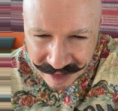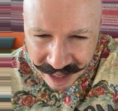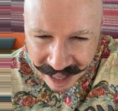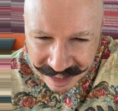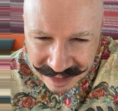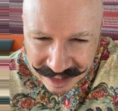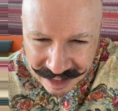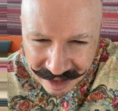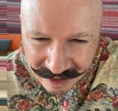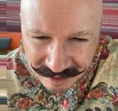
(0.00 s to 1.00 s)

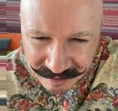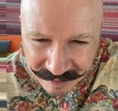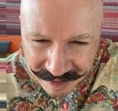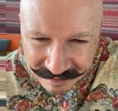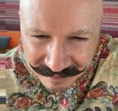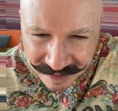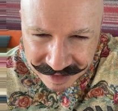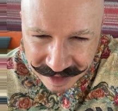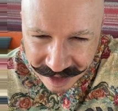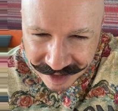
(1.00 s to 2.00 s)
Any of my
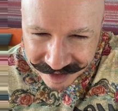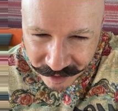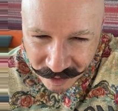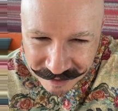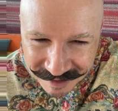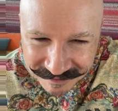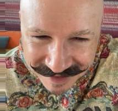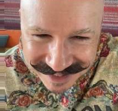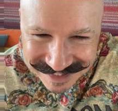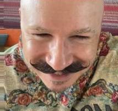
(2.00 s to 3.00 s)
all of my
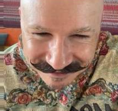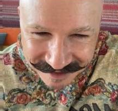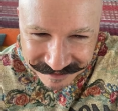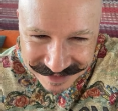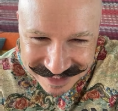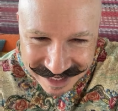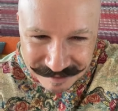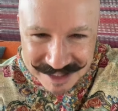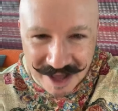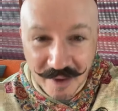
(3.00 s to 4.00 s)
fingers are velvet
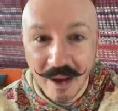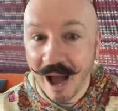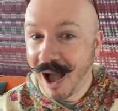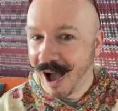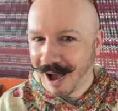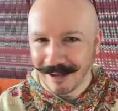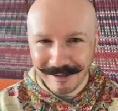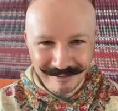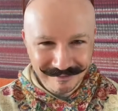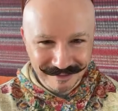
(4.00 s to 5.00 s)
tipped though.
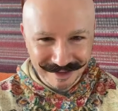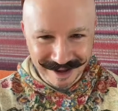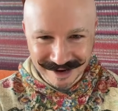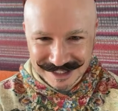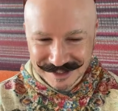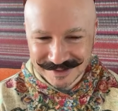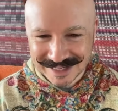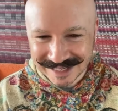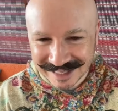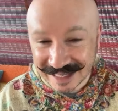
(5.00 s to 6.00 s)
Oh, well, aren't you
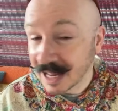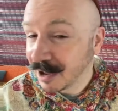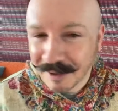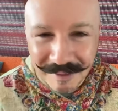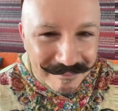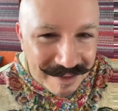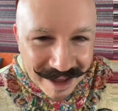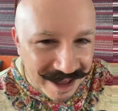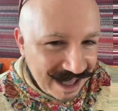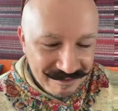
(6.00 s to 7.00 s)
lucky?
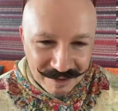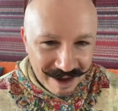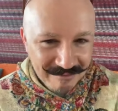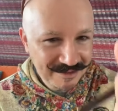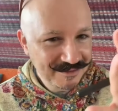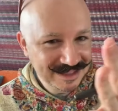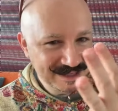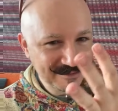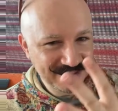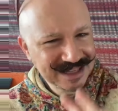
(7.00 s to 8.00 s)
If you have velvet
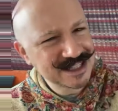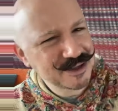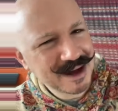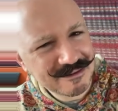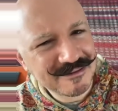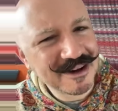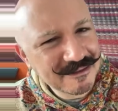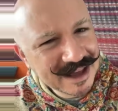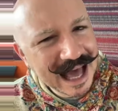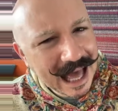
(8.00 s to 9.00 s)
tipped fingers, do you have a
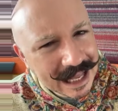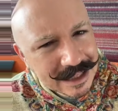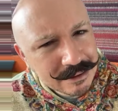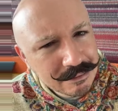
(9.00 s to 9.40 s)
velvet hand?